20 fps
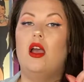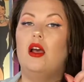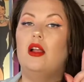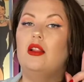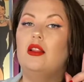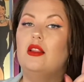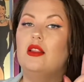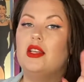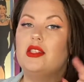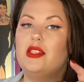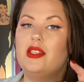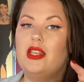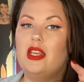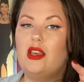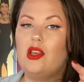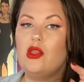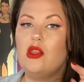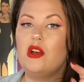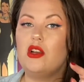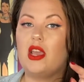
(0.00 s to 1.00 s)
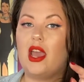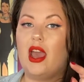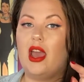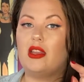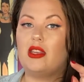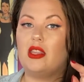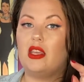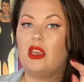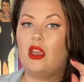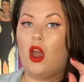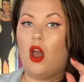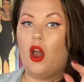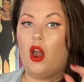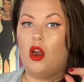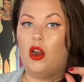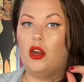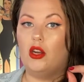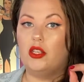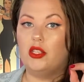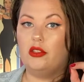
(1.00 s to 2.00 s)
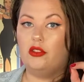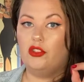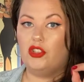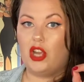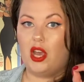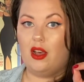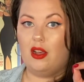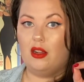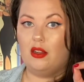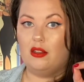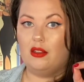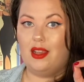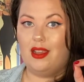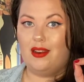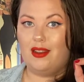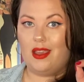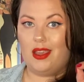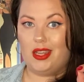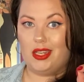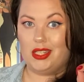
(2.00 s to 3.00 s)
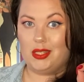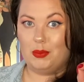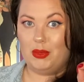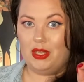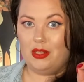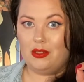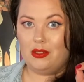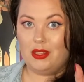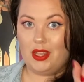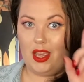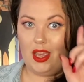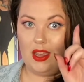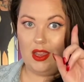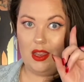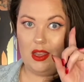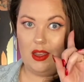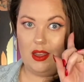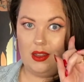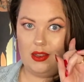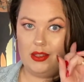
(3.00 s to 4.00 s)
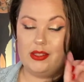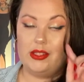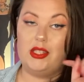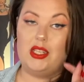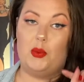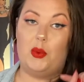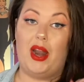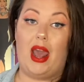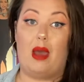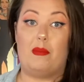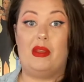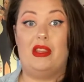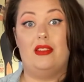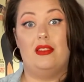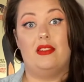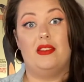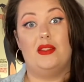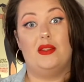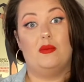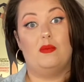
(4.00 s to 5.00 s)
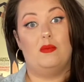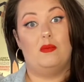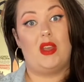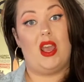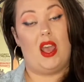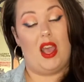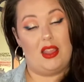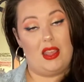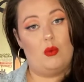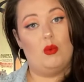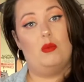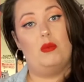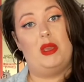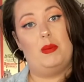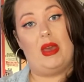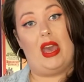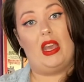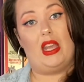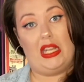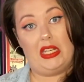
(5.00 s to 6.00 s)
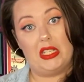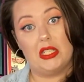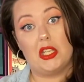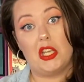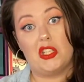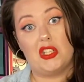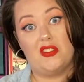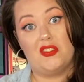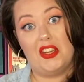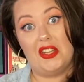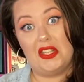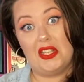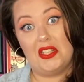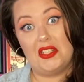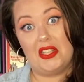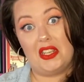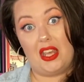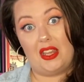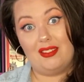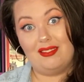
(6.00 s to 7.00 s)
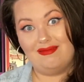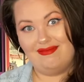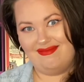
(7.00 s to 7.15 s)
Let's take a look at the hard gel enhancement and see what happens. And then we'll meet back and discuss our findings again.